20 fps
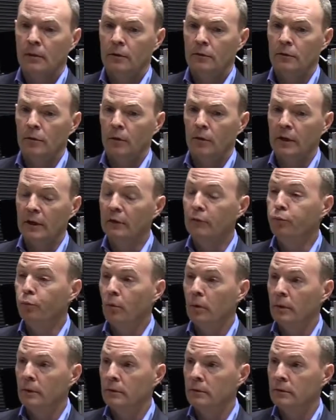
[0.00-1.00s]
So if
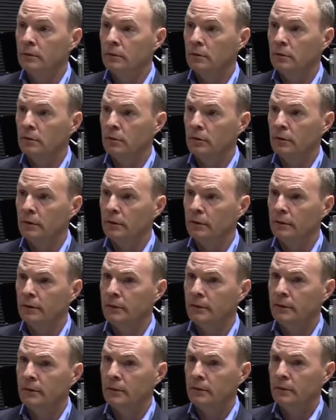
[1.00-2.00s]
one could
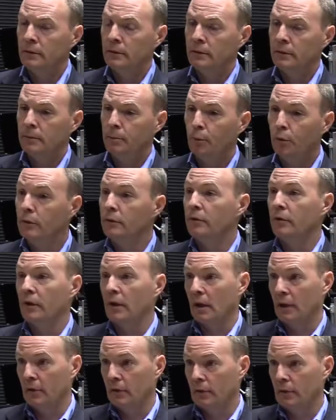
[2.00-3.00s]
put
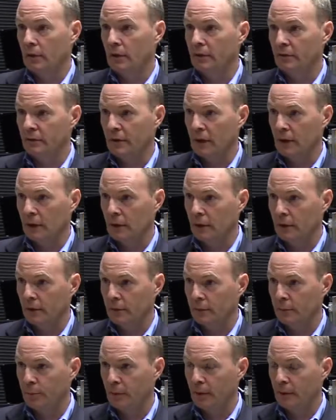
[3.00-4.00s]
together a satellite in
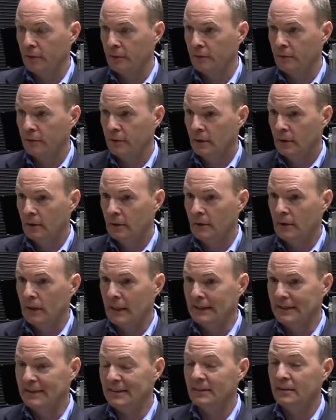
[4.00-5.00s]
space
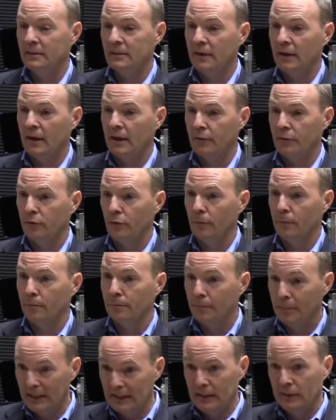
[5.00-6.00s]
that didn't have to
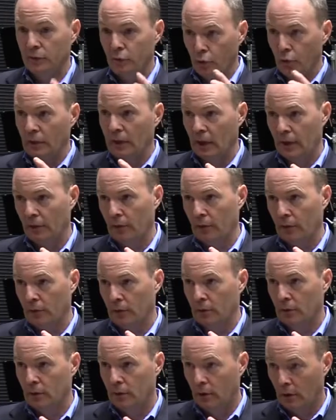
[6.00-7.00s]
be together
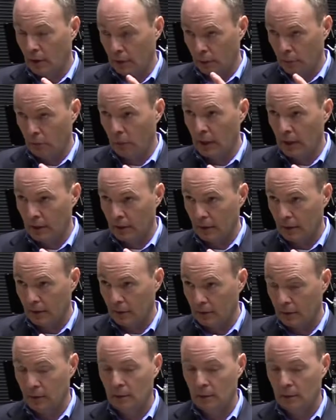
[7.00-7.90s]
on the rocket,